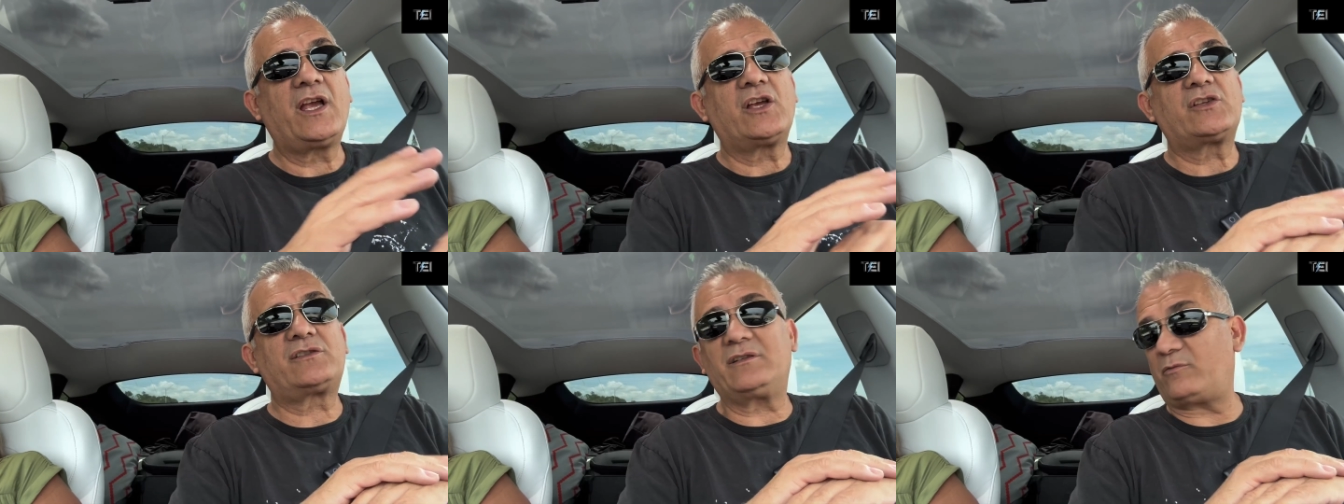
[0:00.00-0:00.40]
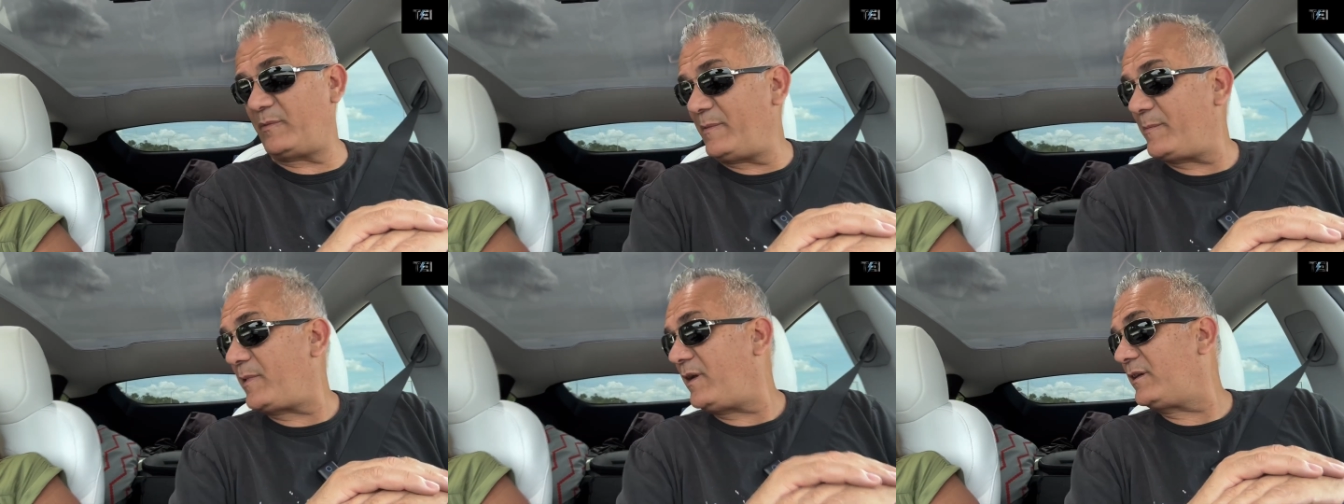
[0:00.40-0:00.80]
Still
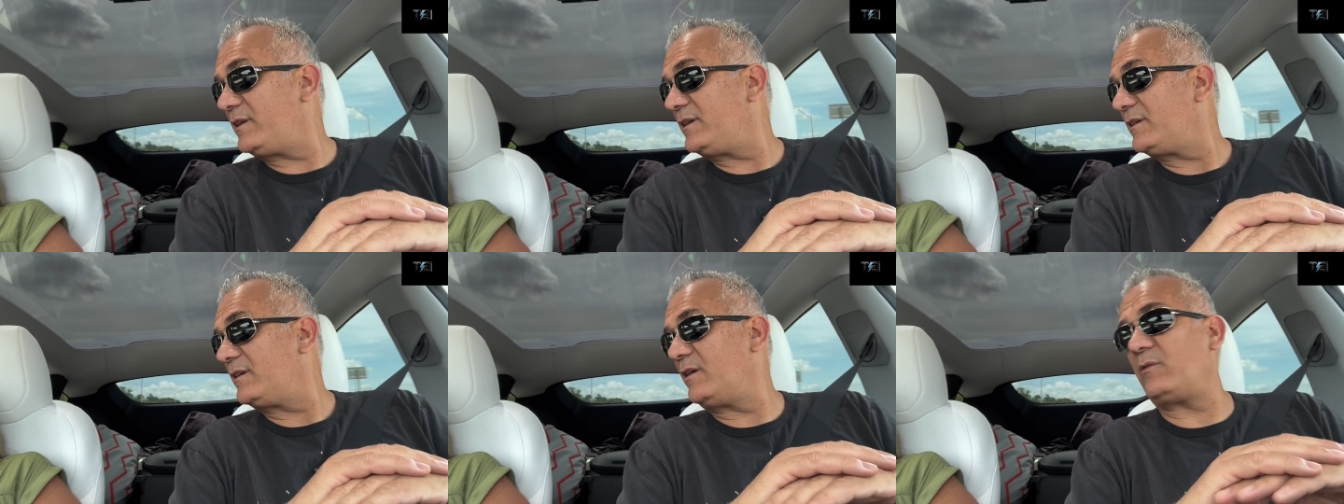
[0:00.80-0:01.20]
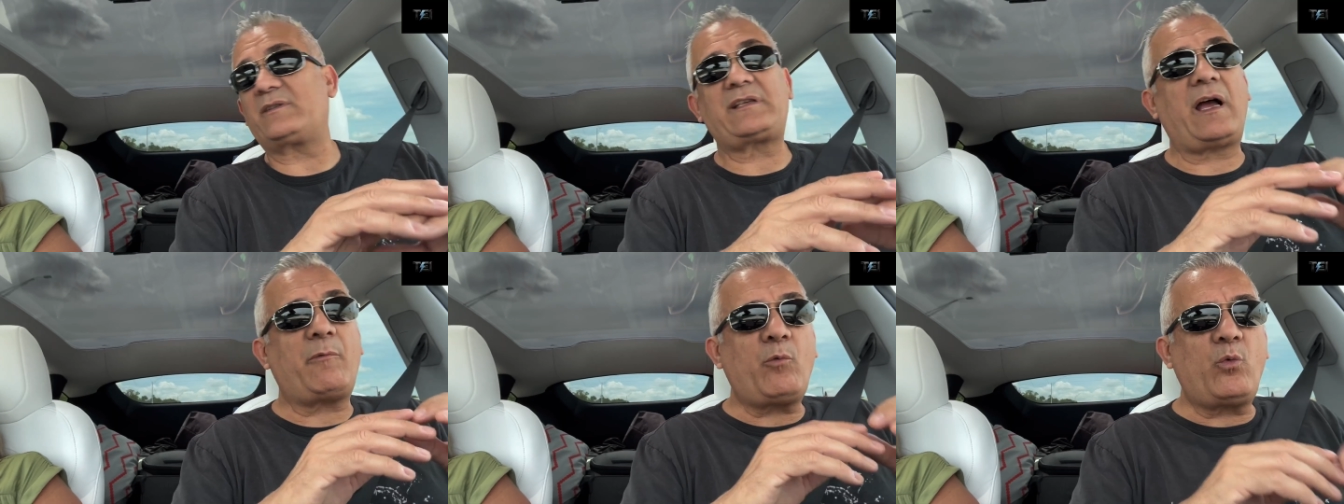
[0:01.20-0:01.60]
remember, honey? It was
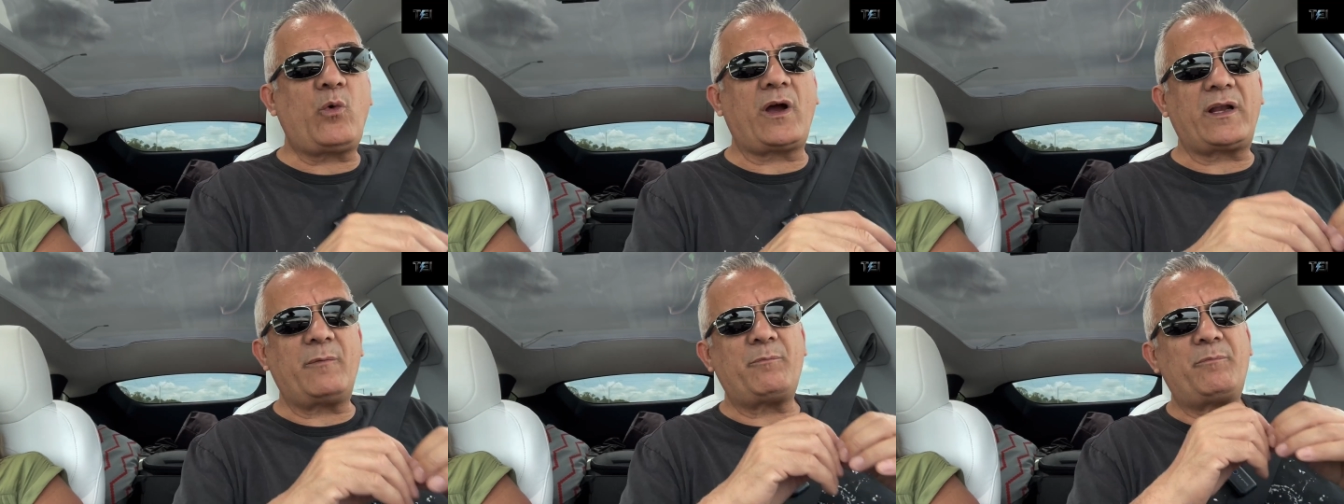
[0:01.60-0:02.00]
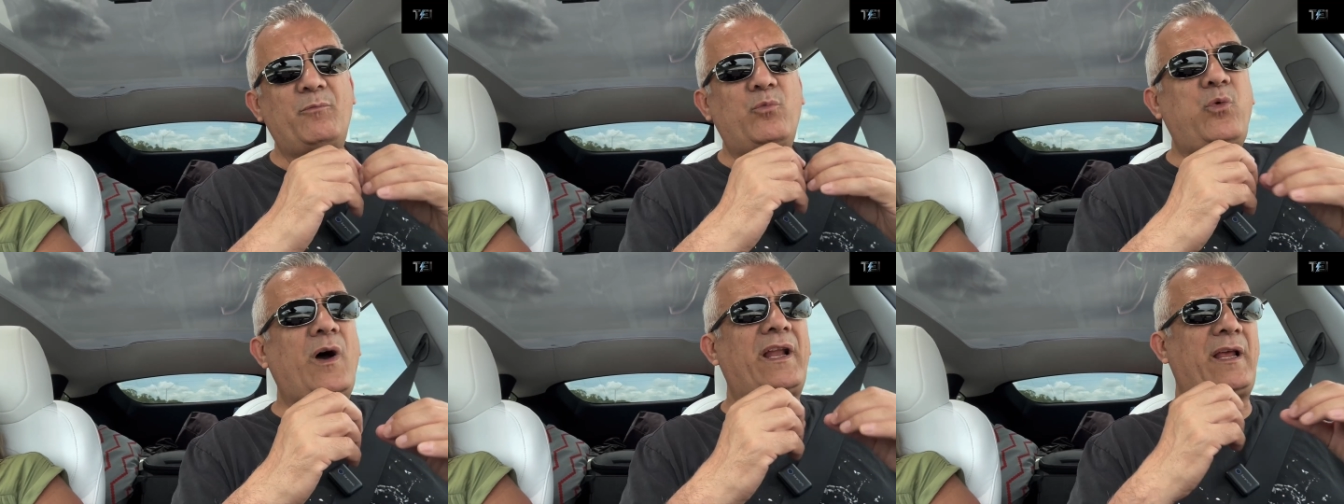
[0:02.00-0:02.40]

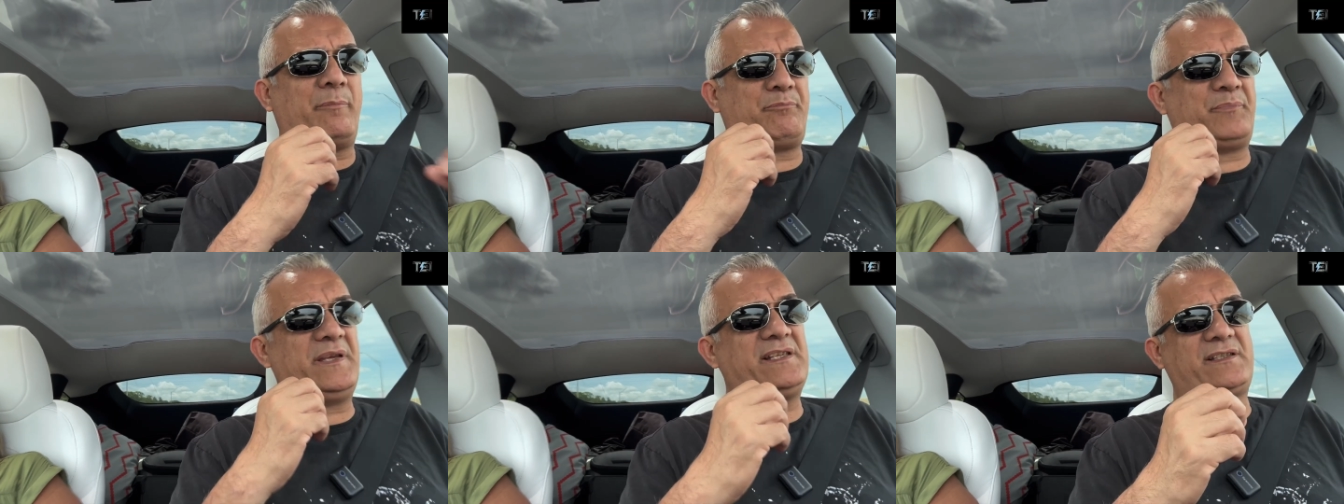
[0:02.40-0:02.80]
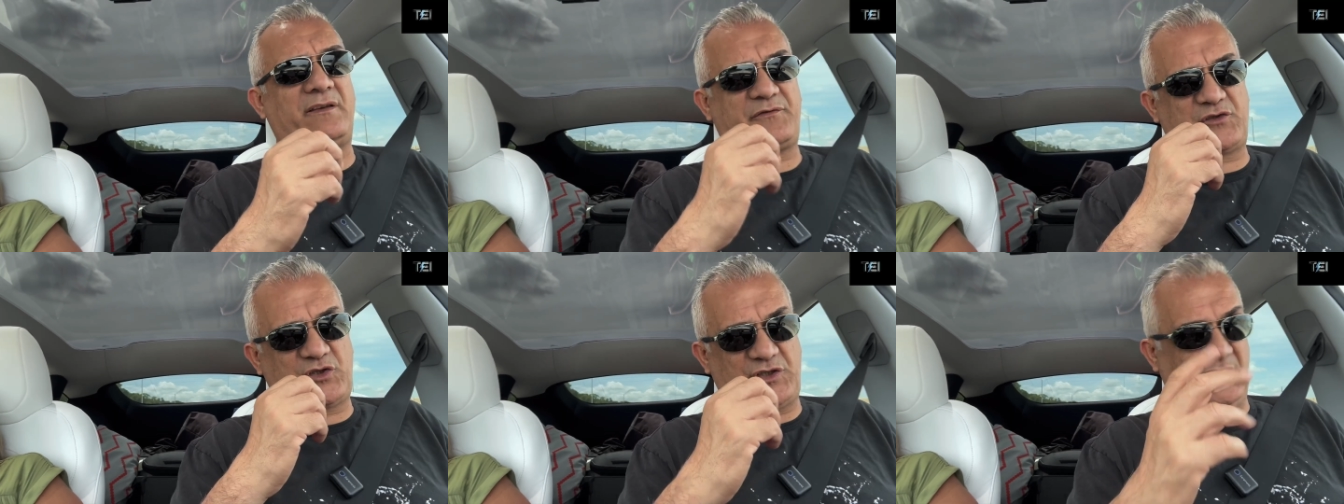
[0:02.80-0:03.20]
what a piece
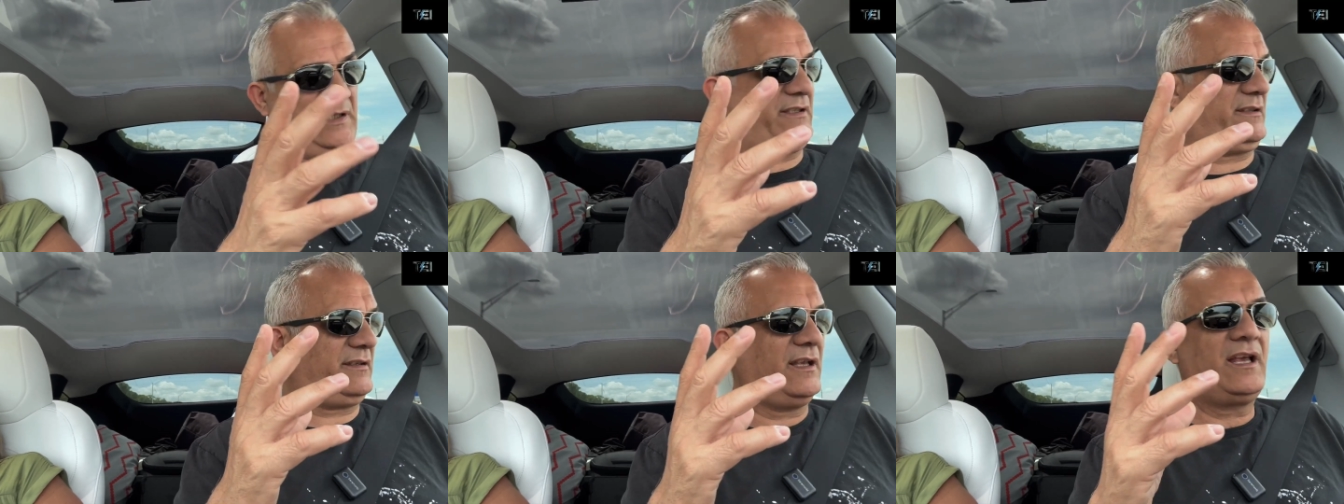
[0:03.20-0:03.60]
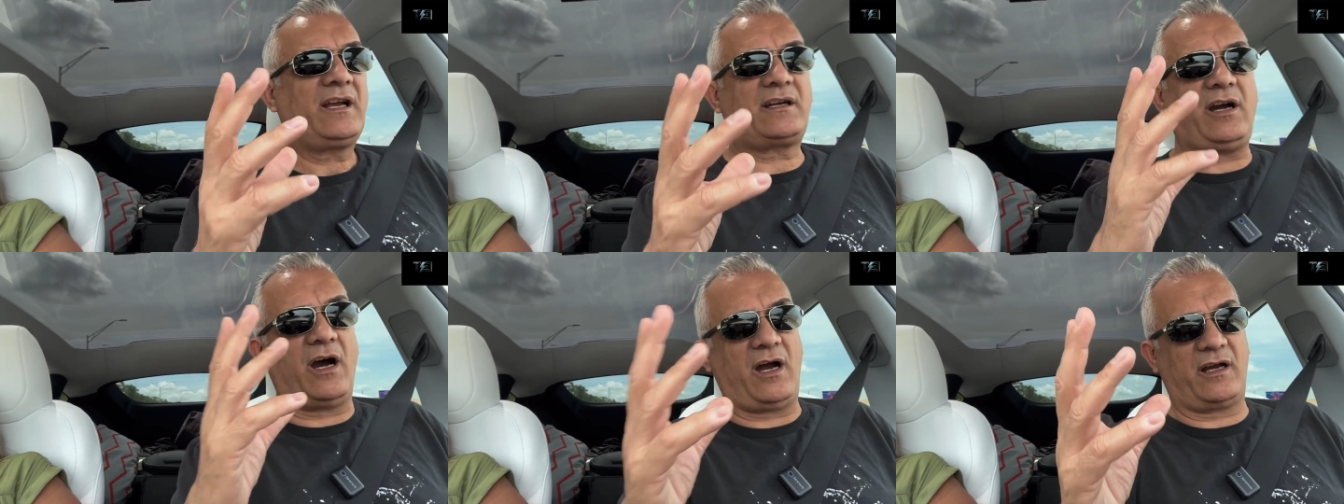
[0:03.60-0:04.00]
of shit
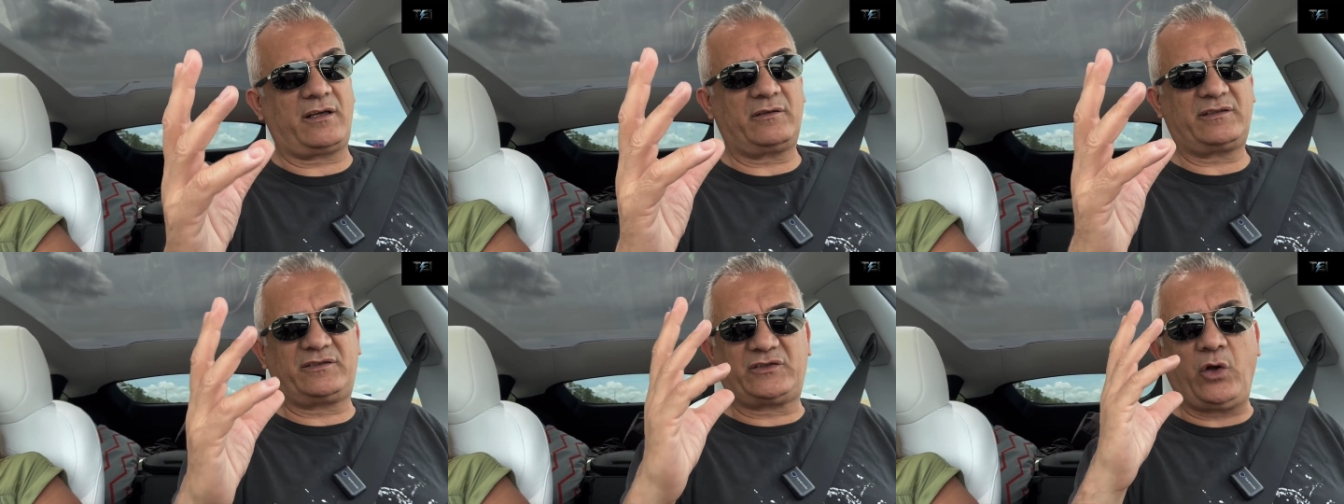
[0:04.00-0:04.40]
car.